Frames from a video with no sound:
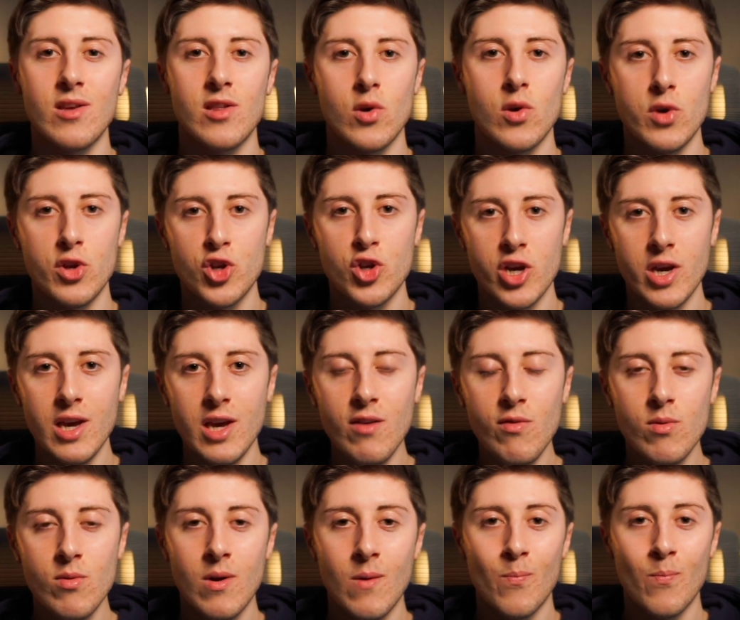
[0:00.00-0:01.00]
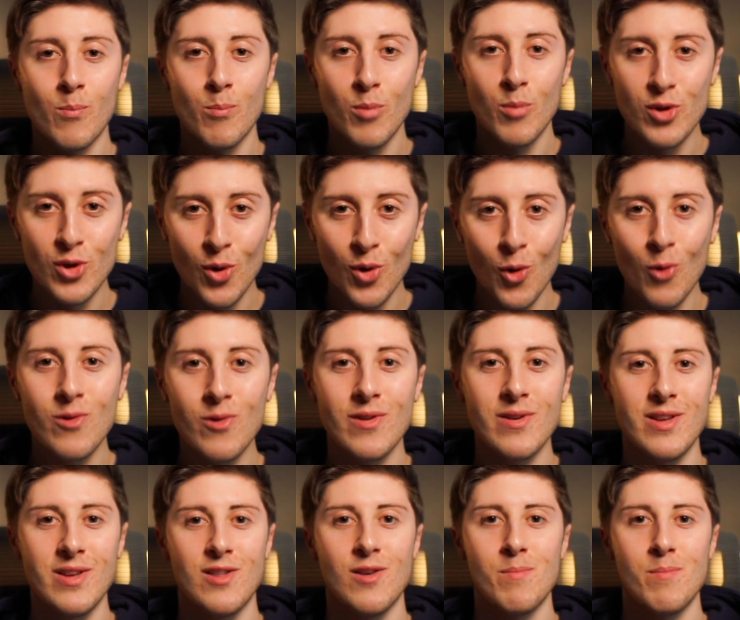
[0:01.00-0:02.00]
to achieve, but you also
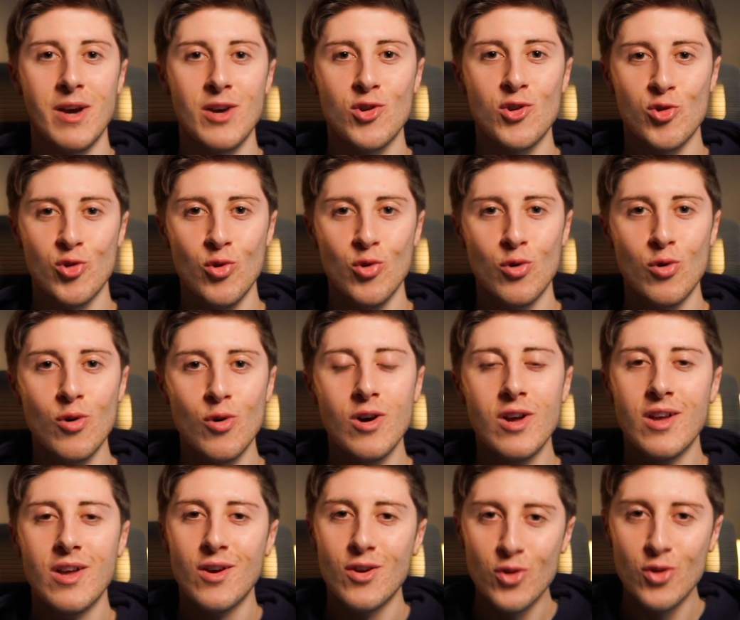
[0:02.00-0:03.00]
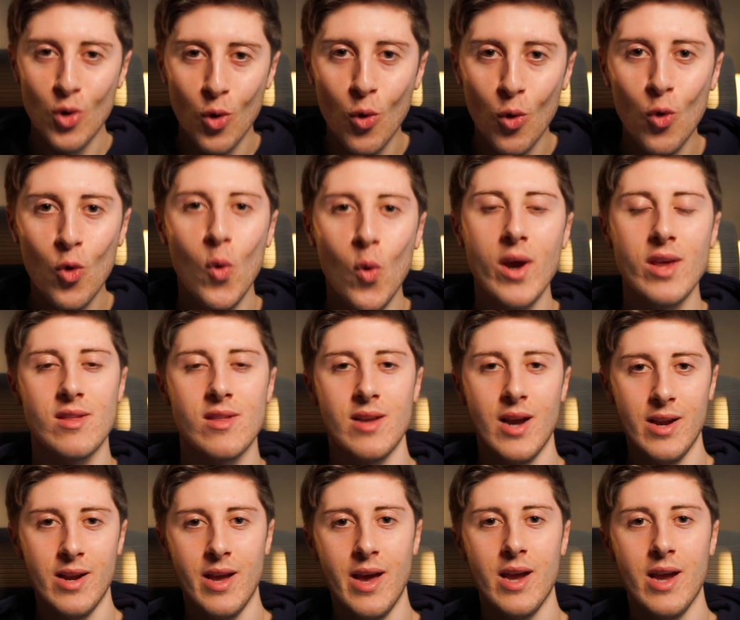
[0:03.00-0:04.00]
need to make sure you're always
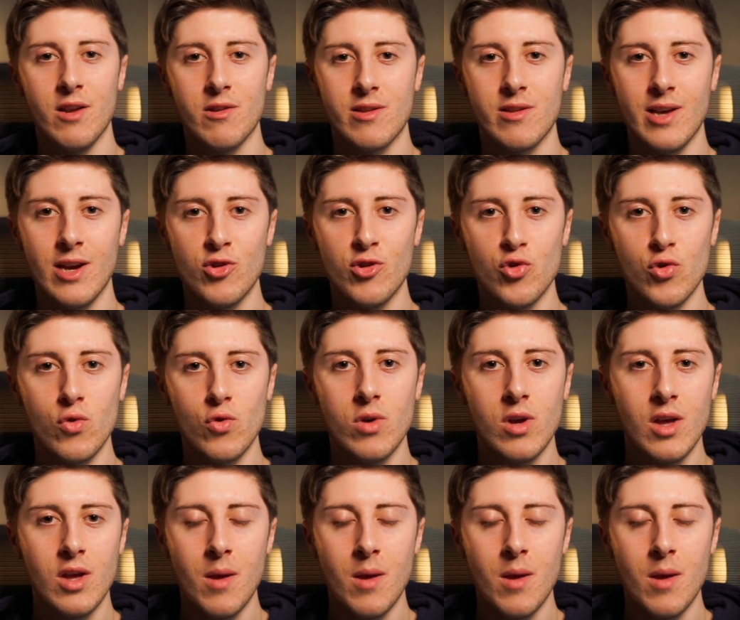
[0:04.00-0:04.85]
staying ahead of schedule,